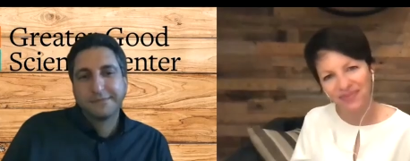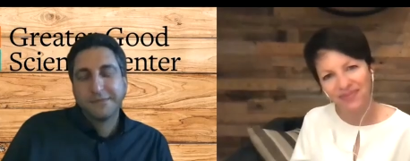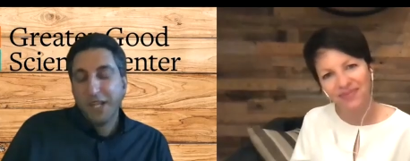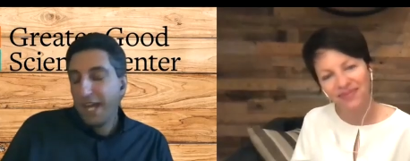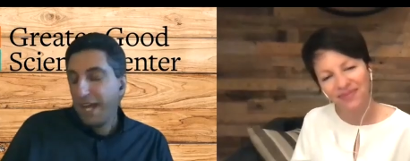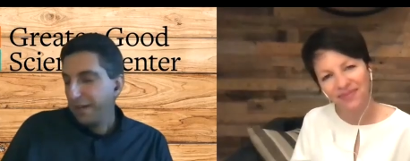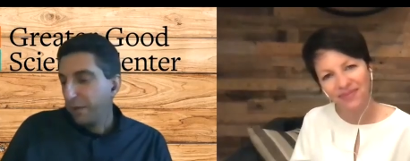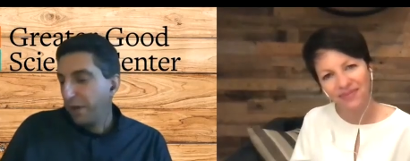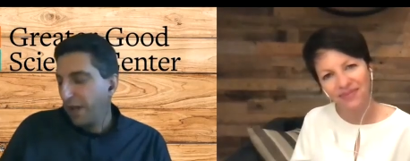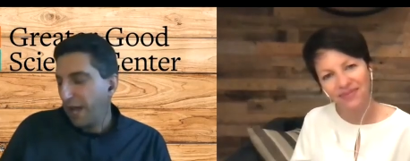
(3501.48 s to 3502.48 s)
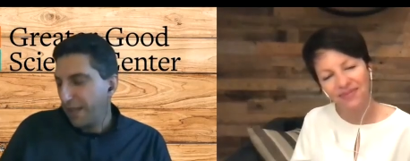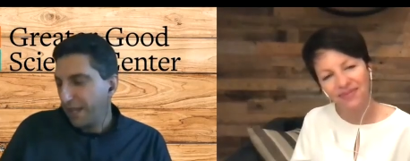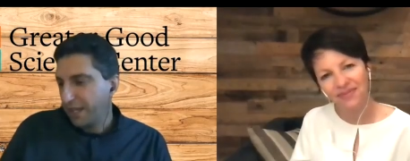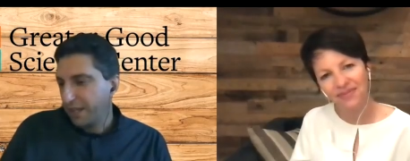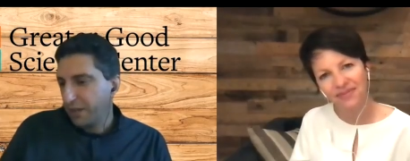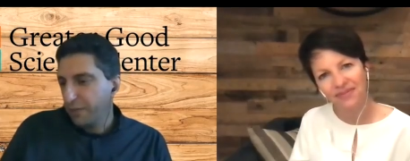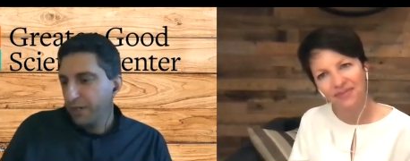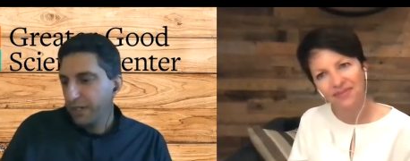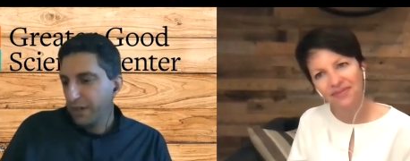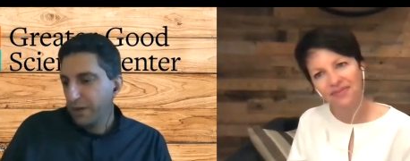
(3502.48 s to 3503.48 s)
Speaker 1: yeah well i think your
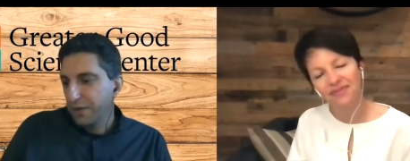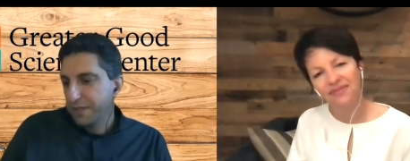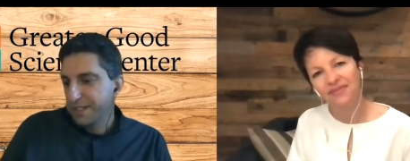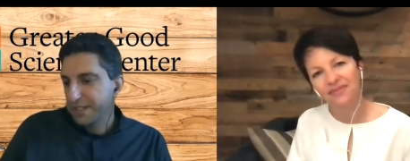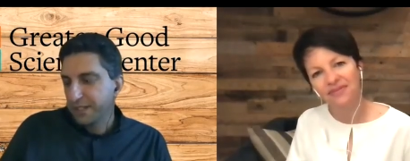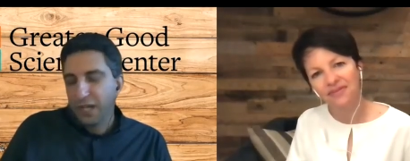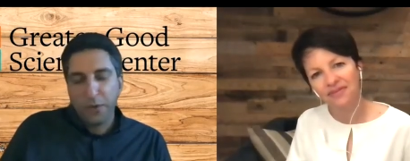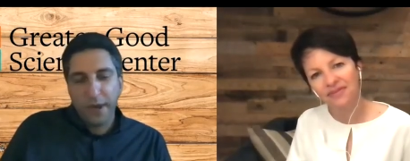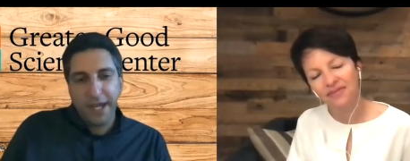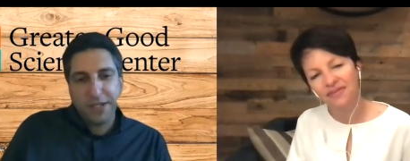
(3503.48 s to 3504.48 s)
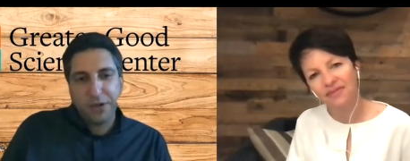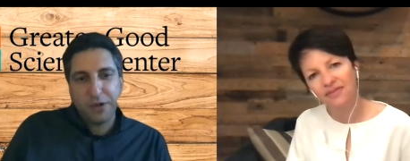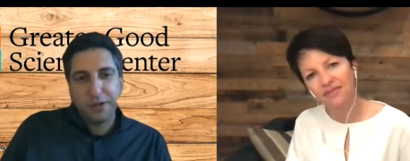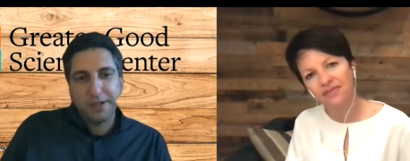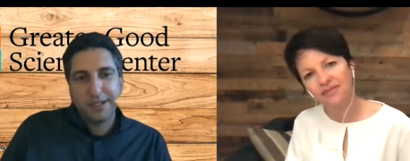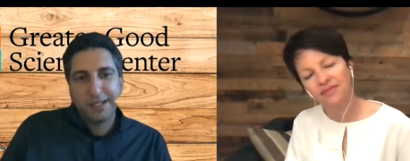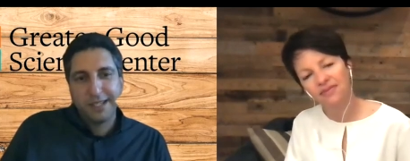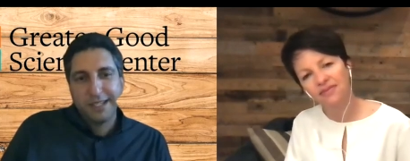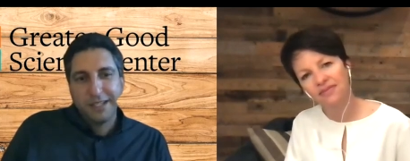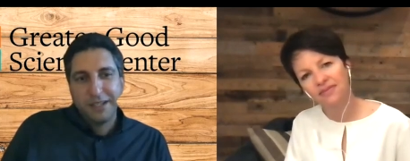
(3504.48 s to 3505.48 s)
book goes a long way toward
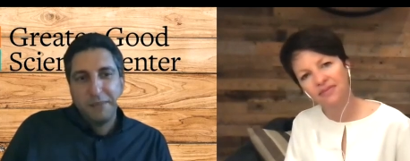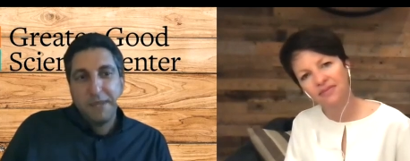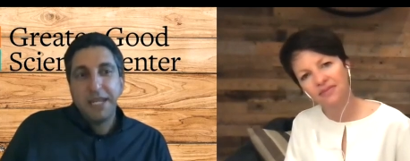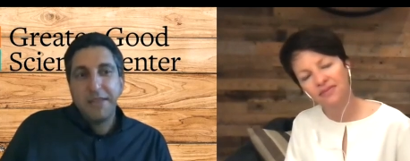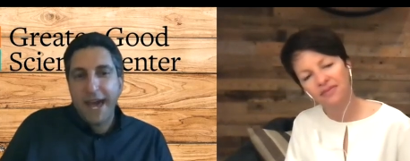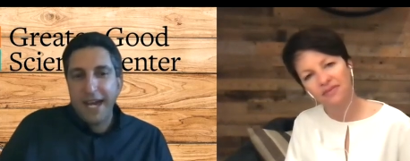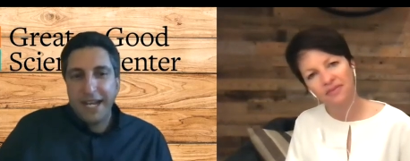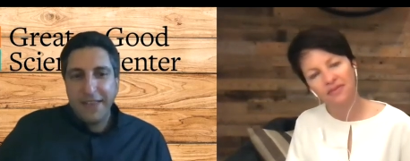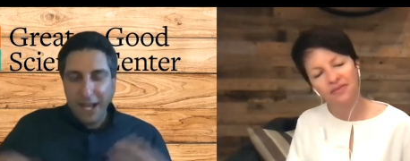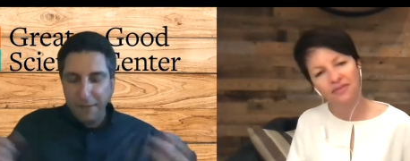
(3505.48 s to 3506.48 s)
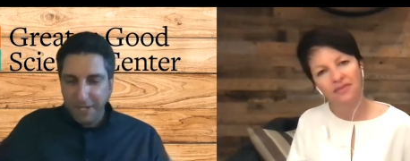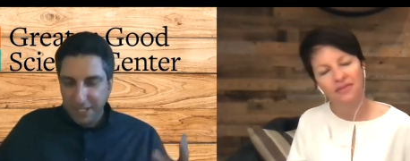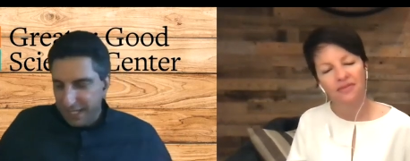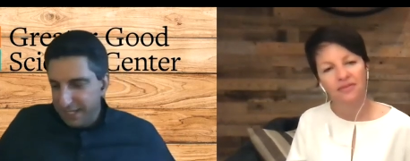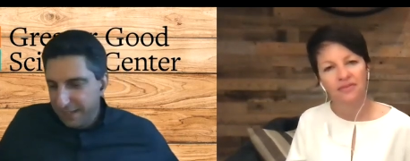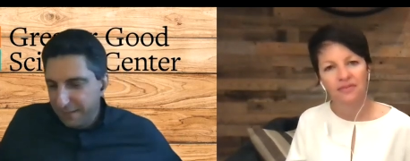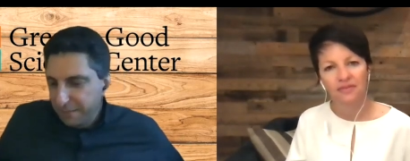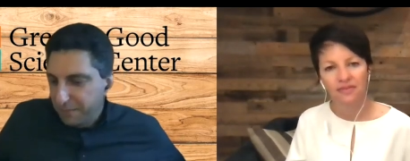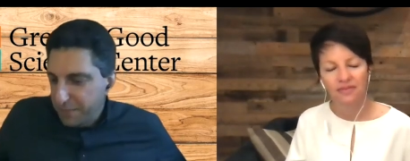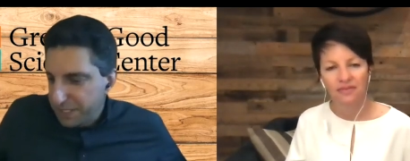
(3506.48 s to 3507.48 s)
meeting that and i think helping to
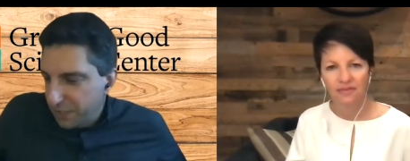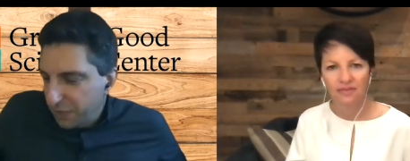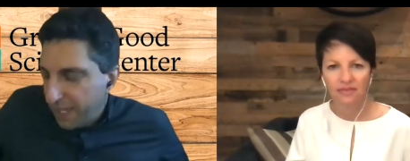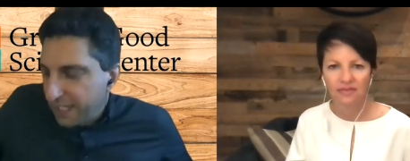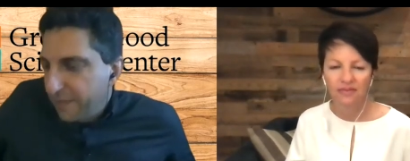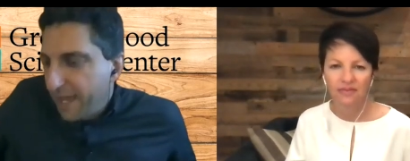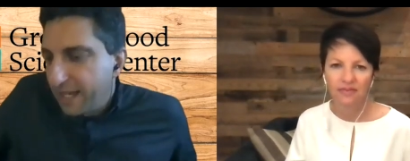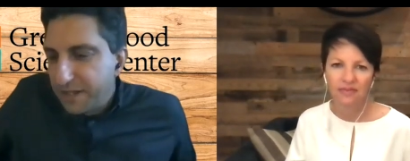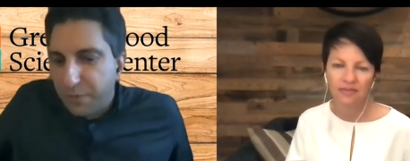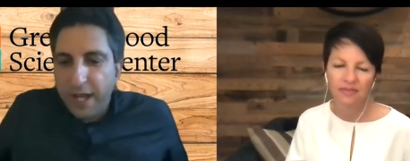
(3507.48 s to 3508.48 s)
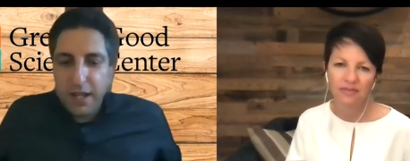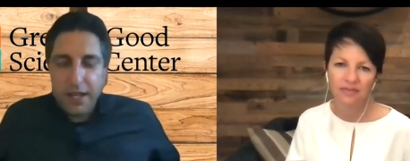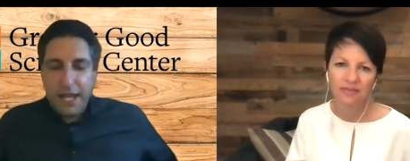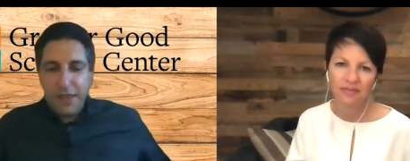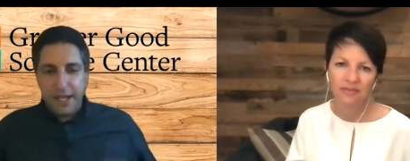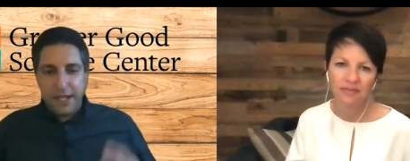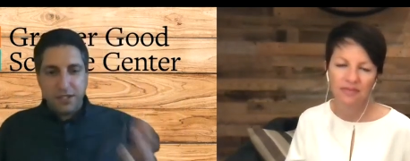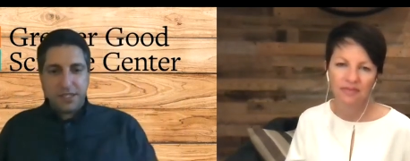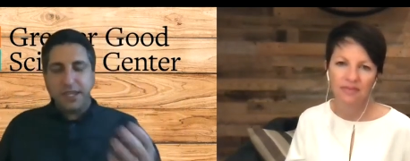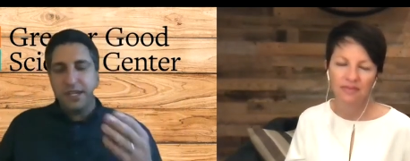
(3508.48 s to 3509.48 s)
to stoke that demand as well and i think
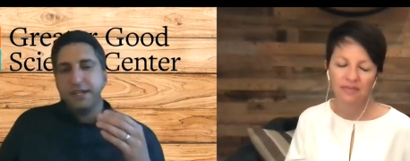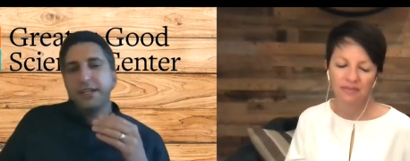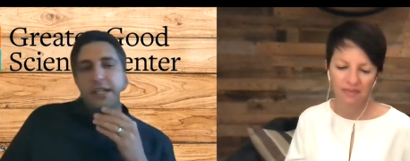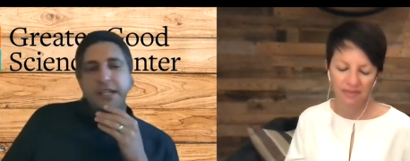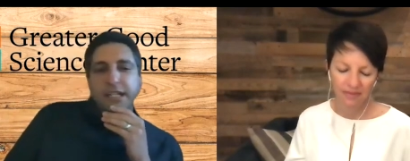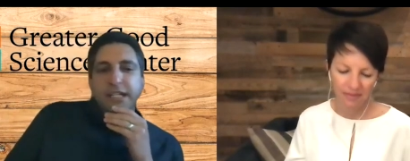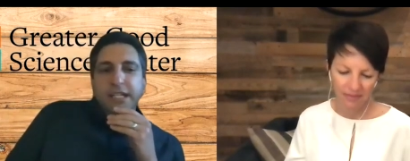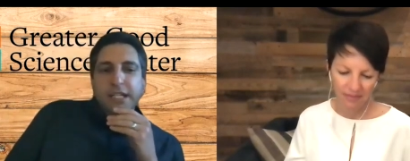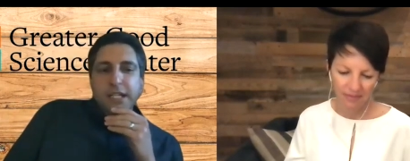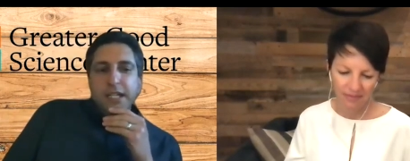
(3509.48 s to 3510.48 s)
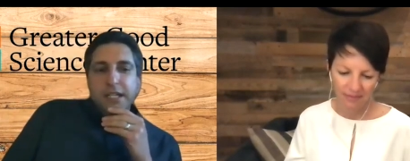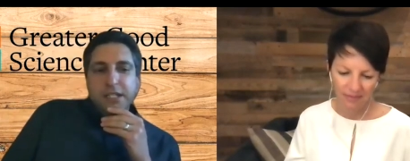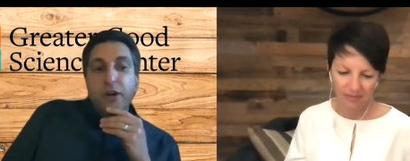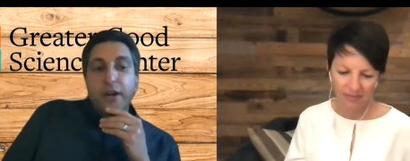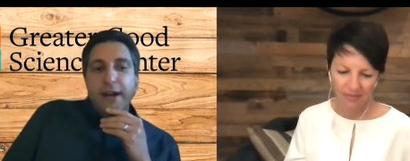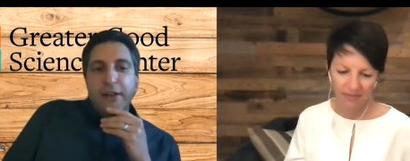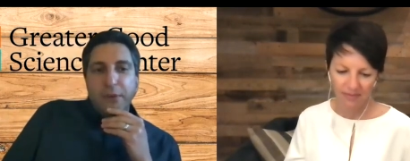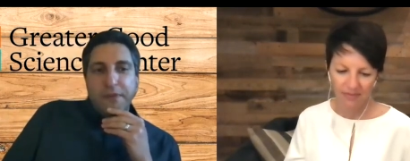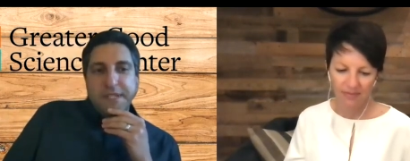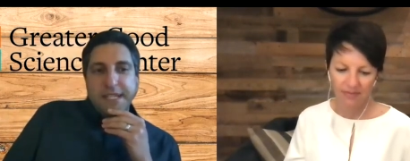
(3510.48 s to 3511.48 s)
just the turnout that
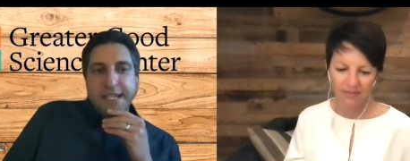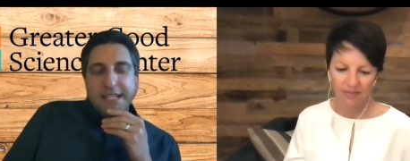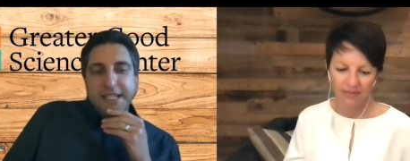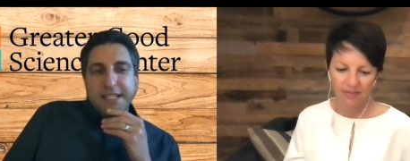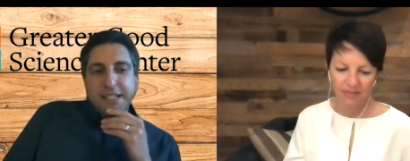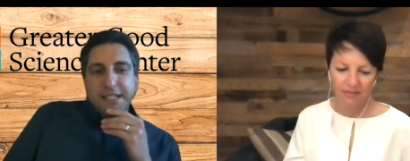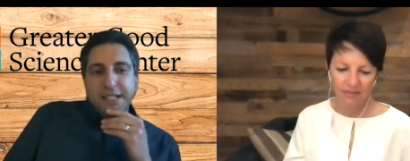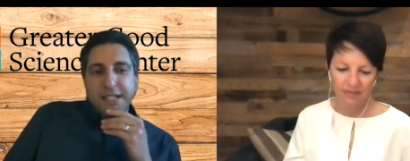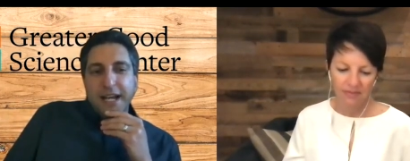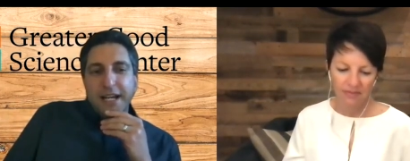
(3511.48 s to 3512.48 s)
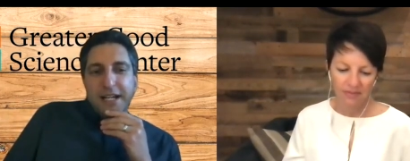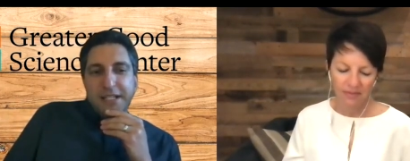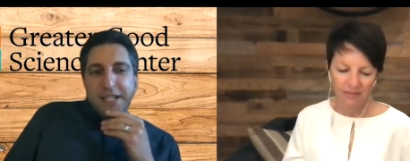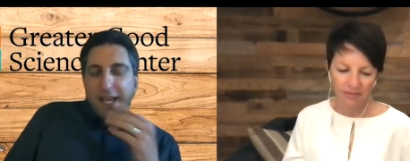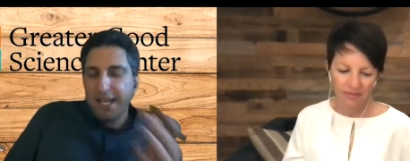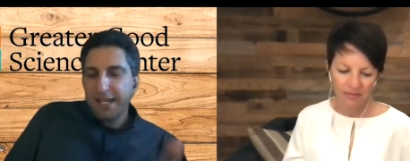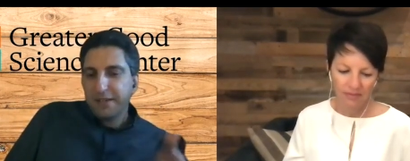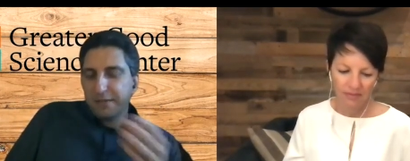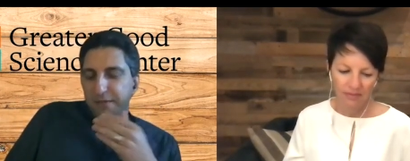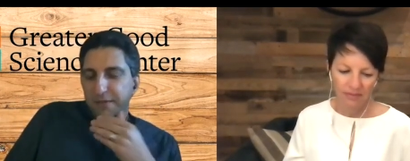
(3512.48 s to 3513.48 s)
we've seen uh, tonight
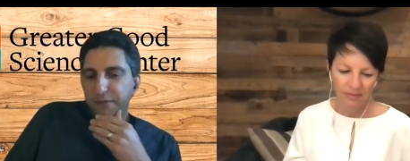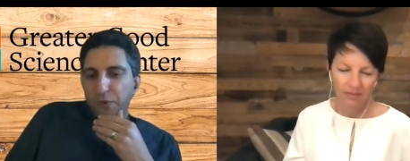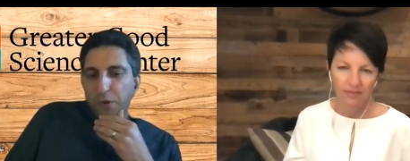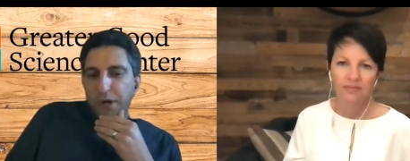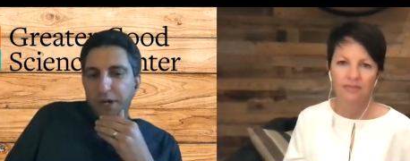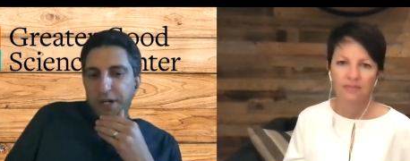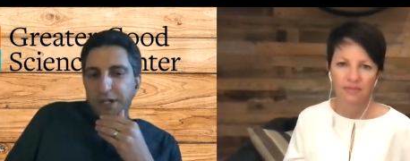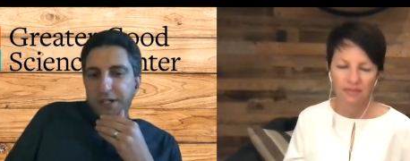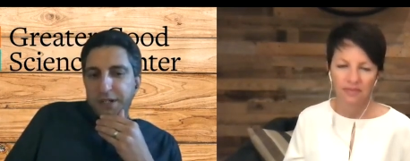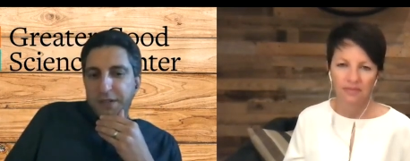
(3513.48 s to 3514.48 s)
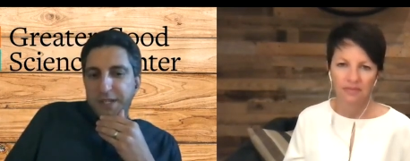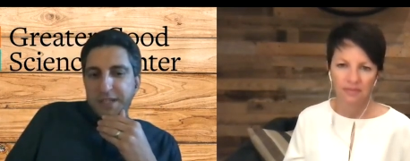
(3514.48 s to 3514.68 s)
for this